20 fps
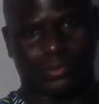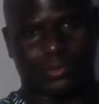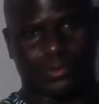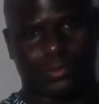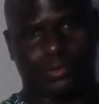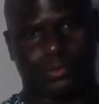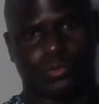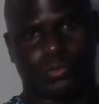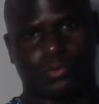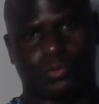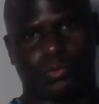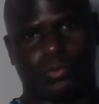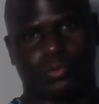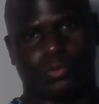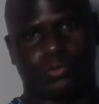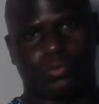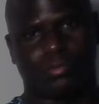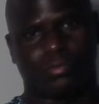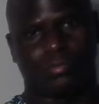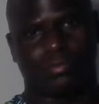
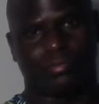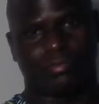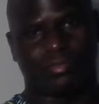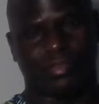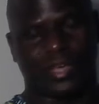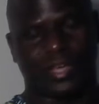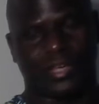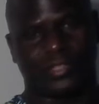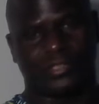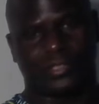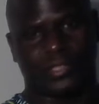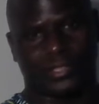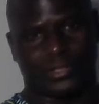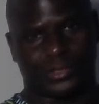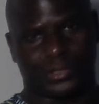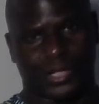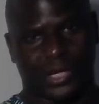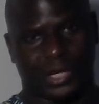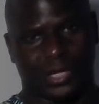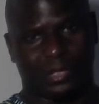to find a
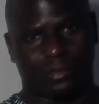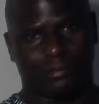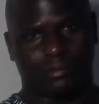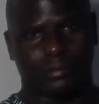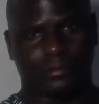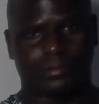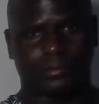job.